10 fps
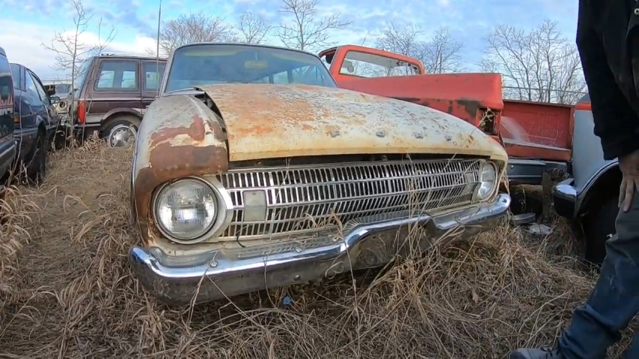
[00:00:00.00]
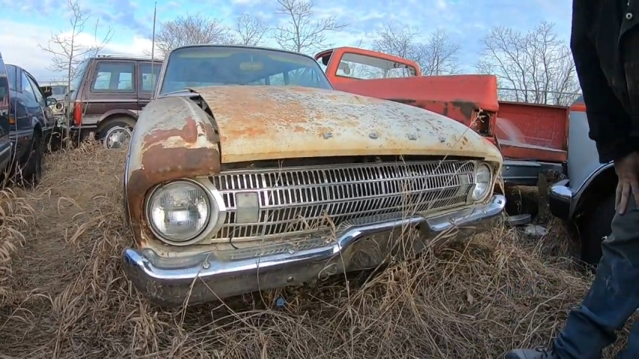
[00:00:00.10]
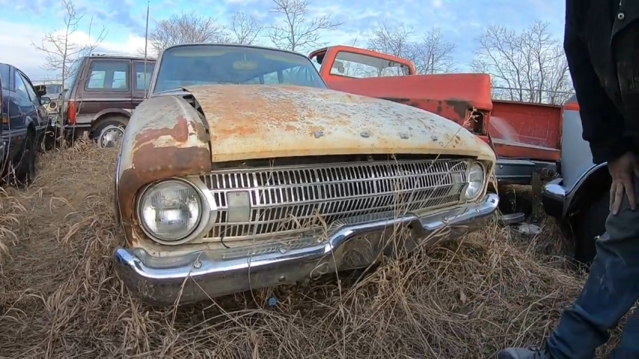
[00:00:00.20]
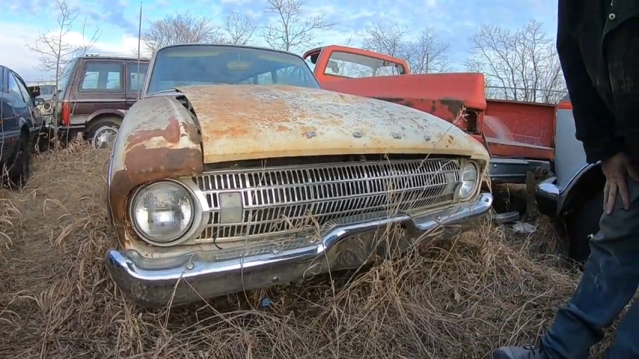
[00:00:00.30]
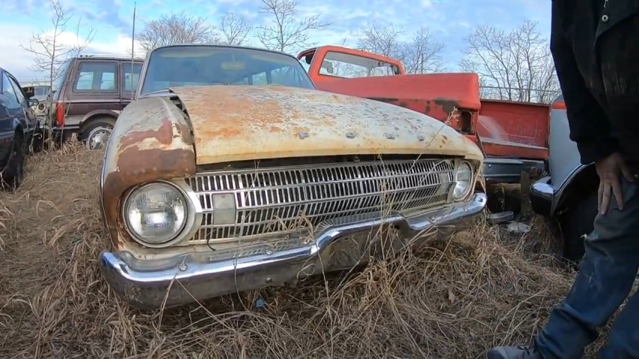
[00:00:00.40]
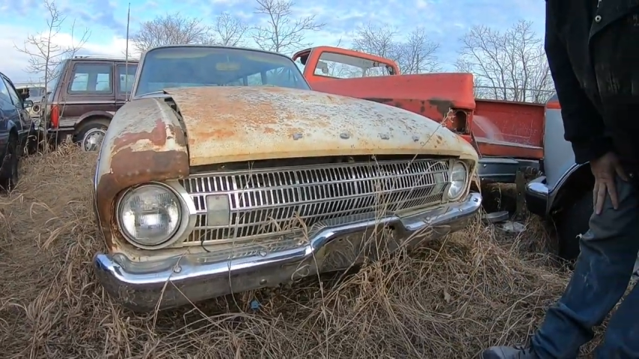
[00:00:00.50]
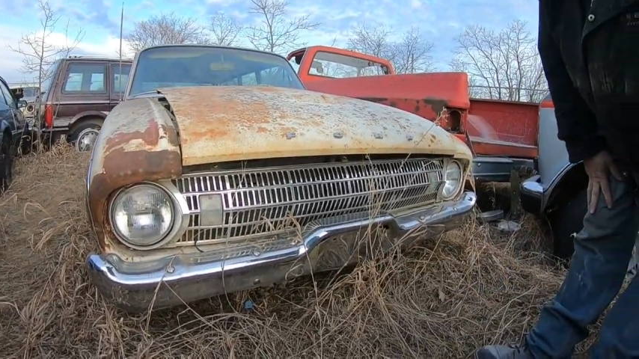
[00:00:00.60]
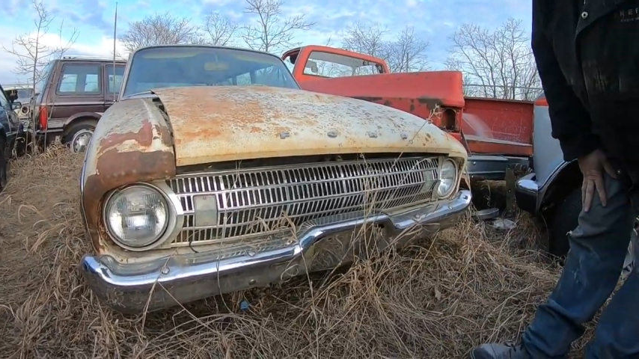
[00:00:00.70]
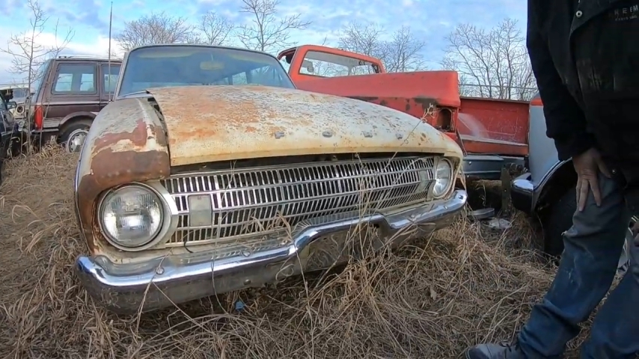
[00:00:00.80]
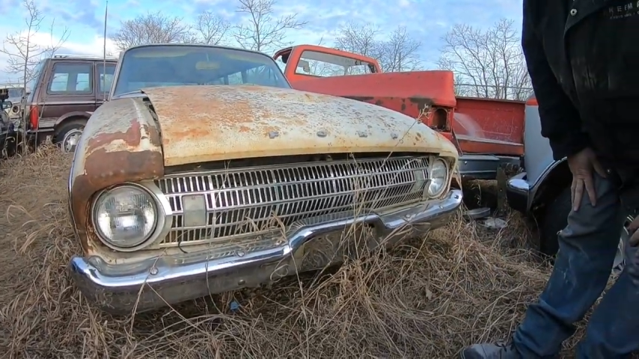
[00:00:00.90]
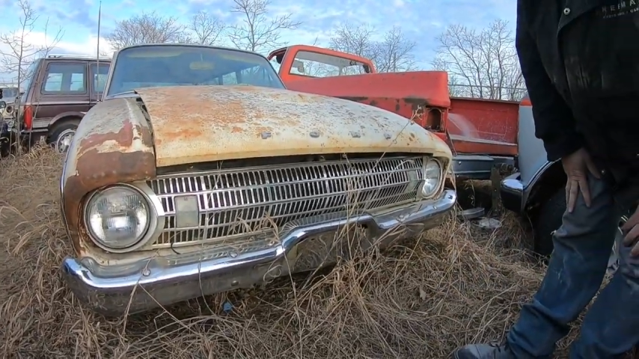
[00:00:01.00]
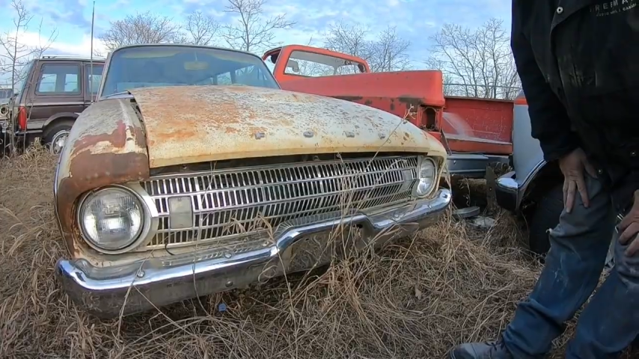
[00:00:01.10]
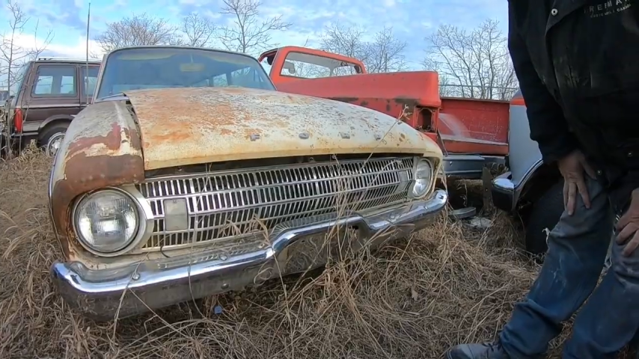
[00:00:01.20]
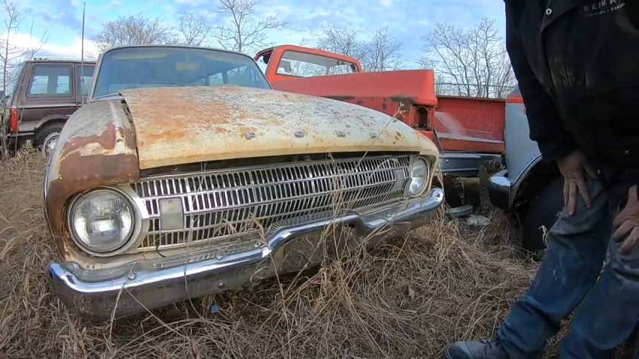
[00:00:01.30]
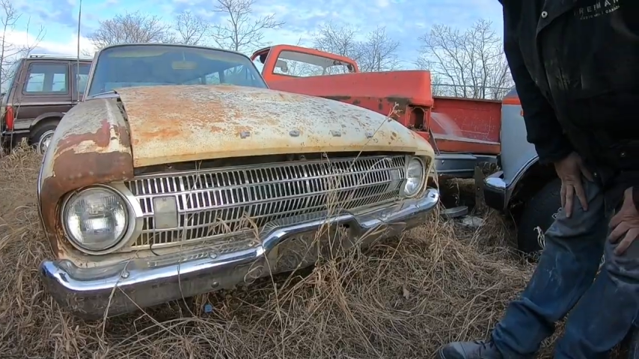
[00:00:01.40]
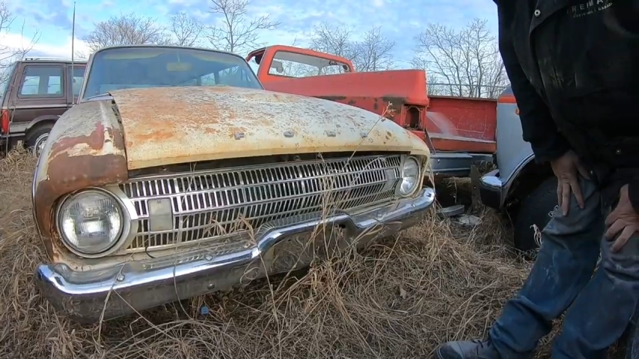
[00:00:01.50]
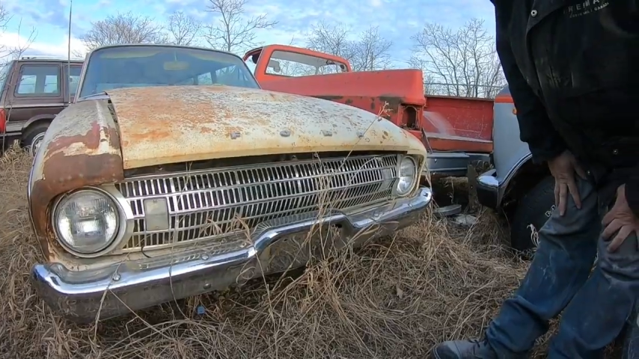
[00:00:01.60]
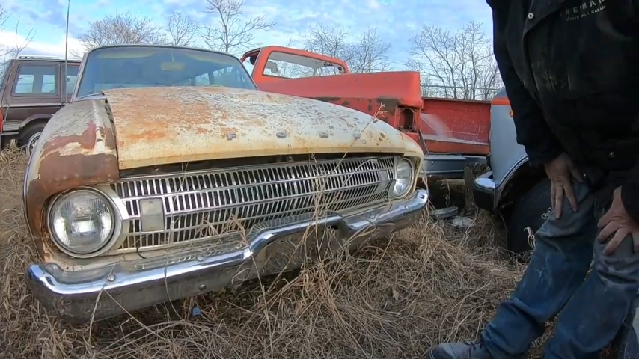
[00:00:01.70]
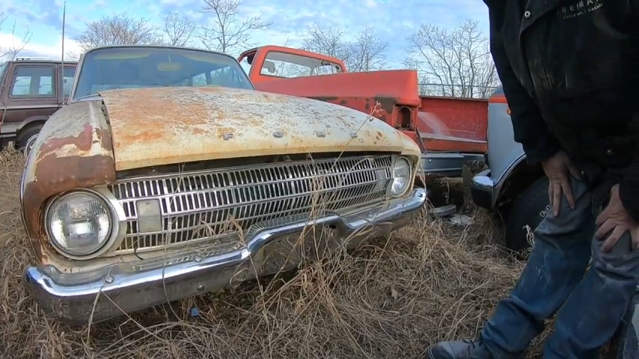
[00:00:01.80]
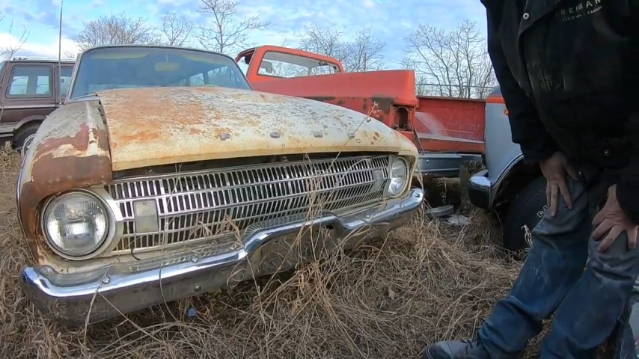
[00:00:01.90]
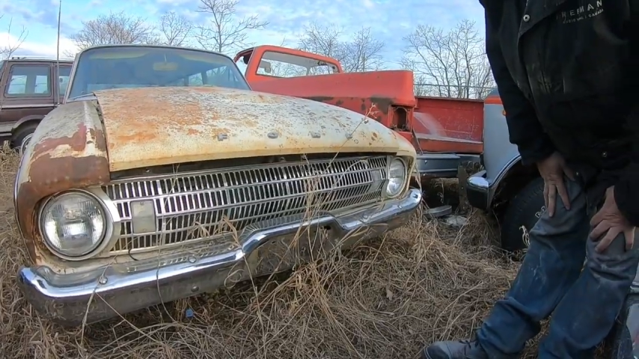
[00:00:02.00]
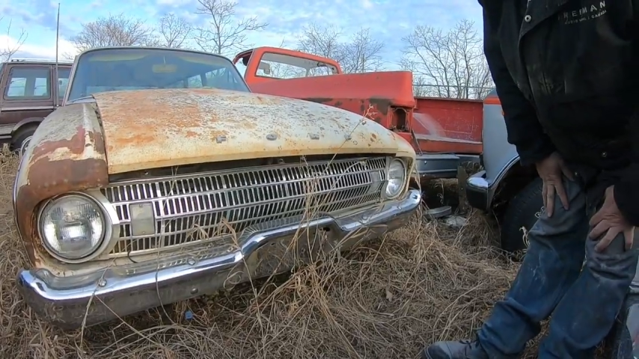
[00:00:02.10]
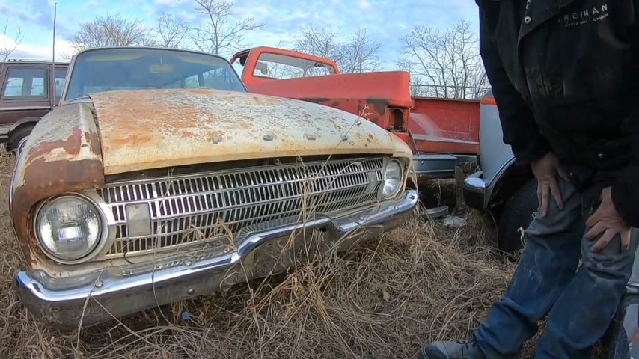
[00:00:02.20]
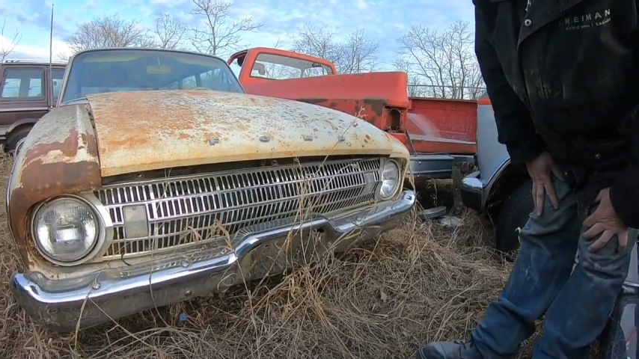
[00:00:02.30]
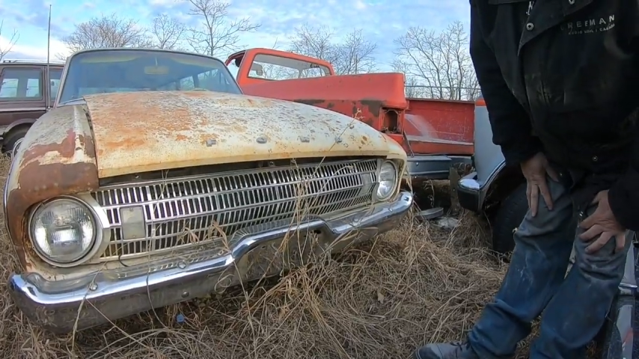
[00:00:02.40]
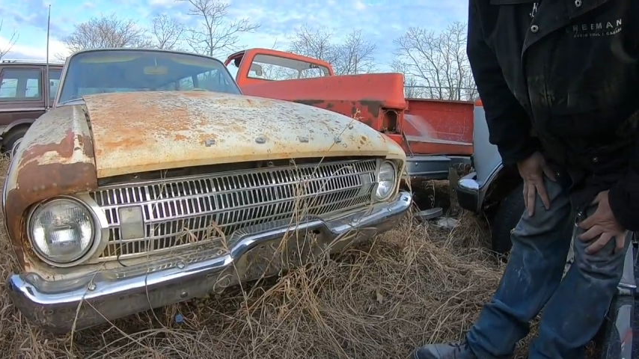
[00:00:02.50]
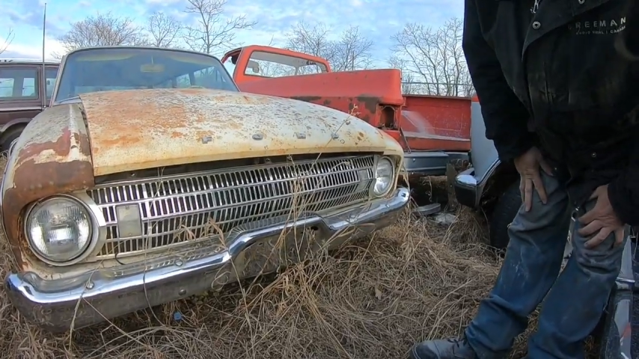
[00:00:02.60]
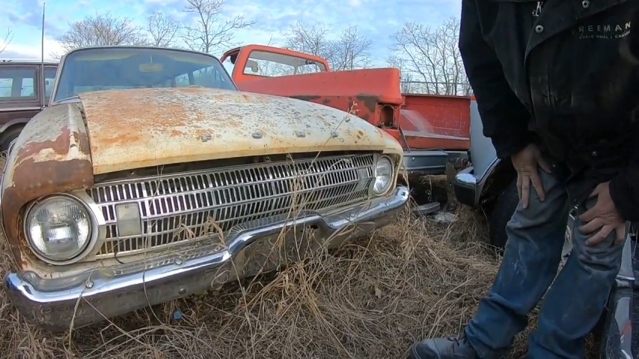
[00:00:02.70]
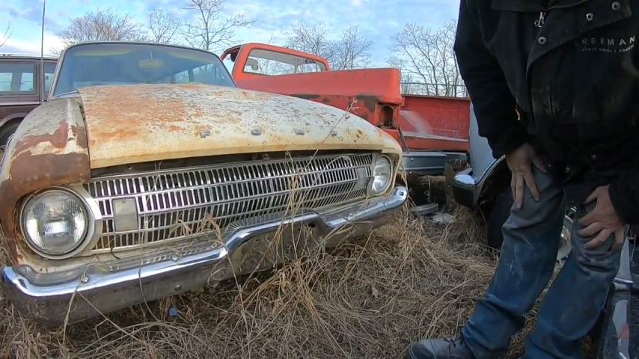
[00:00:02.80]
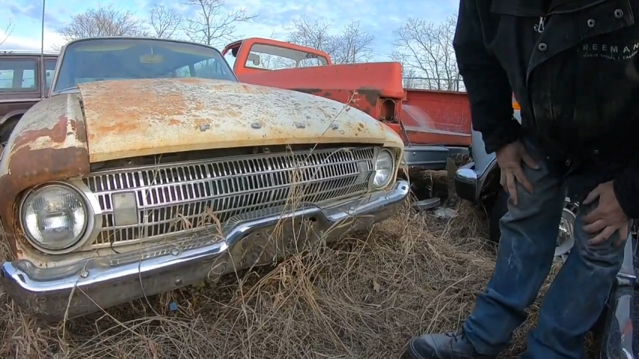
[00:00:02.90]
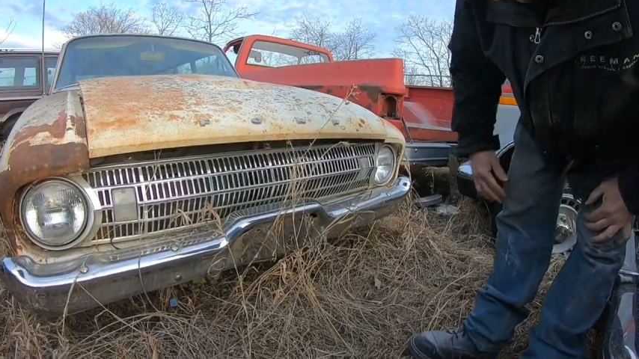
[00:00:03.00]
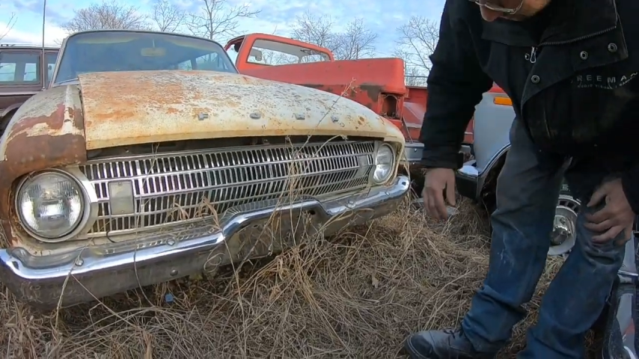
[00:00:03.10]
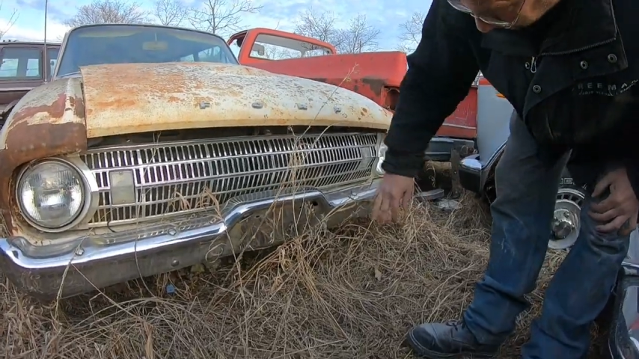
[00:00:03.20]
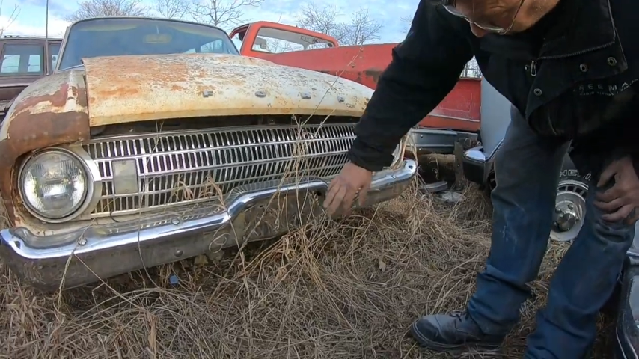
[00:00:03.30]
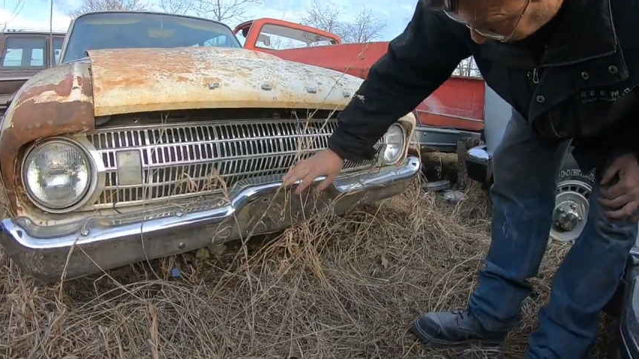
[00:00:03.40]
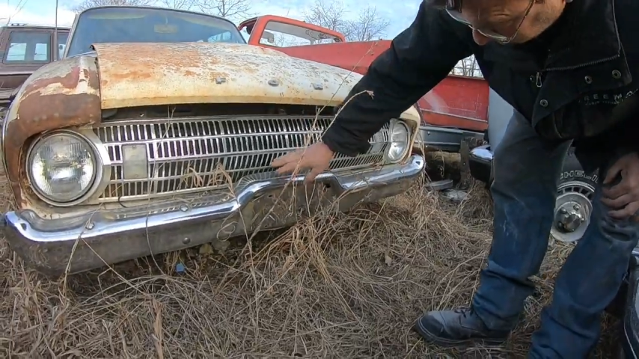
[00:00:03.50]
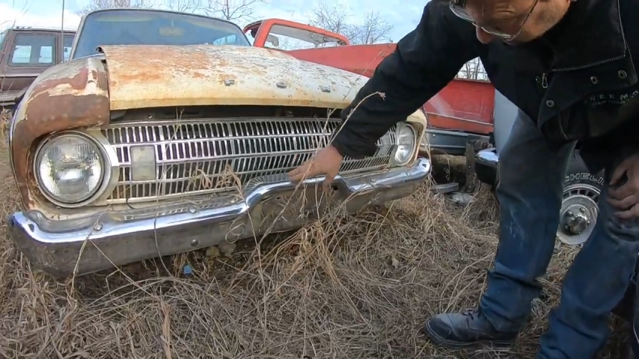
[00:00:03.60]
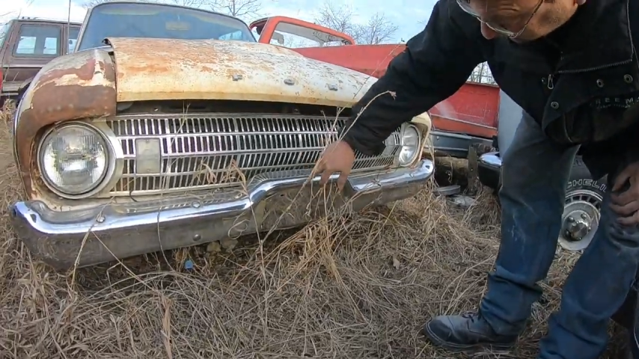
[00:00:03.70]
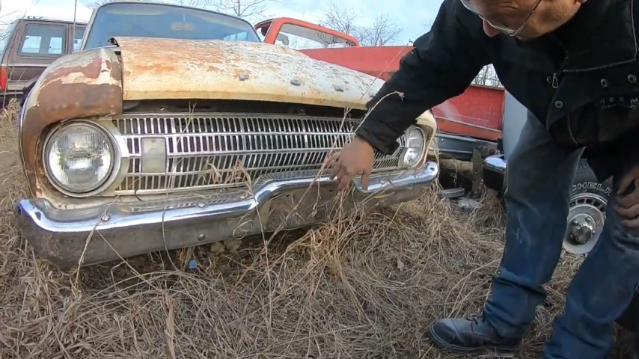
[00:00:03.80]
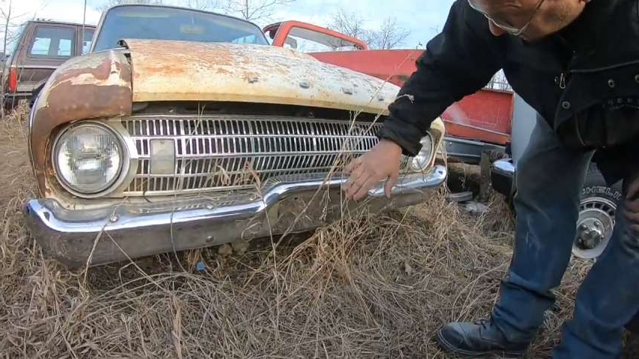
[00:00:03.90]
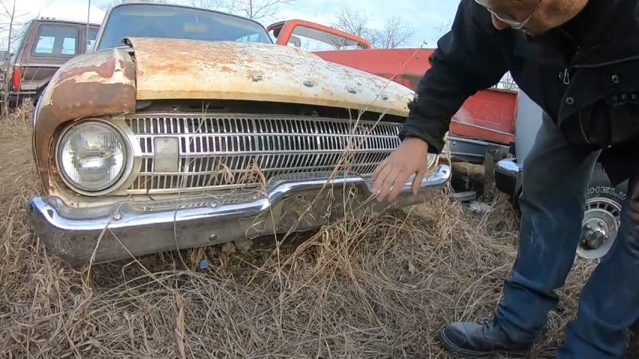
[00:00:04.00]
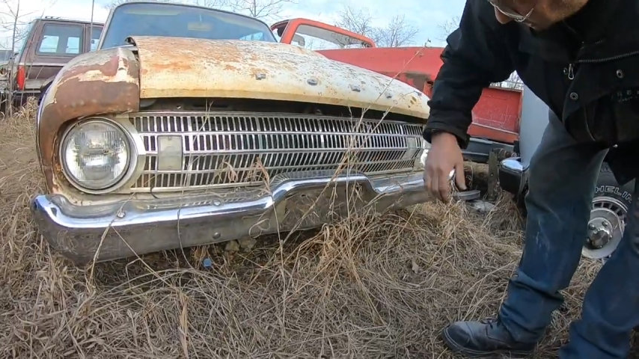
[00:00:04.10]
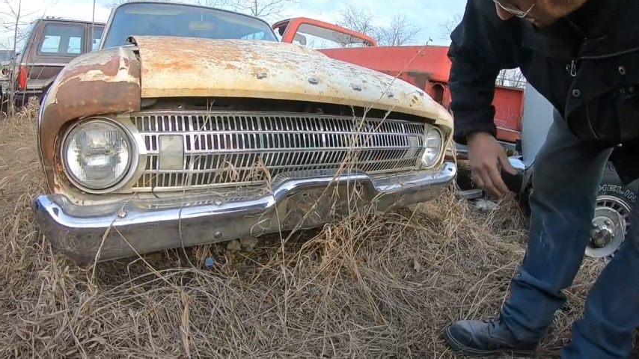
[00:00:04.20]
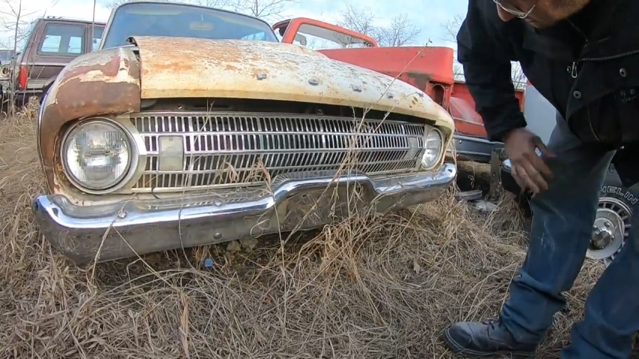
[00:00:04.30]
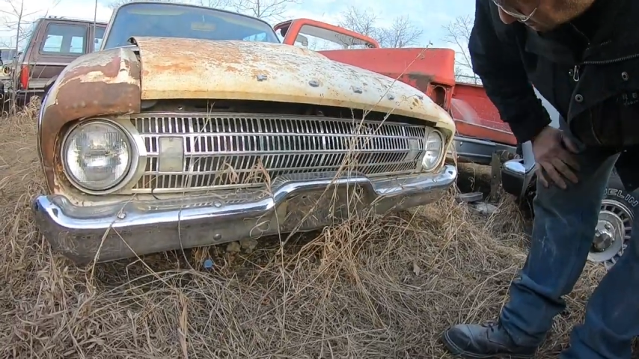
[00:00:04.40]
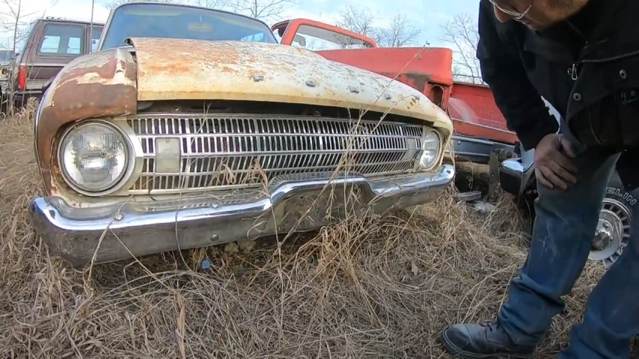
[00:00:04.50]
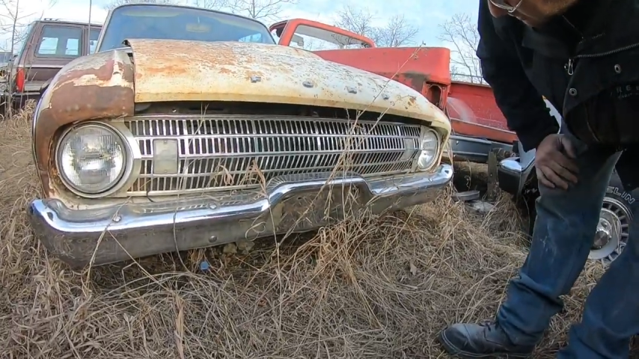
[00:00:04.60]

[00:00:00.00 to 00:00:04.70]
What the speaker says: (no speaker visible)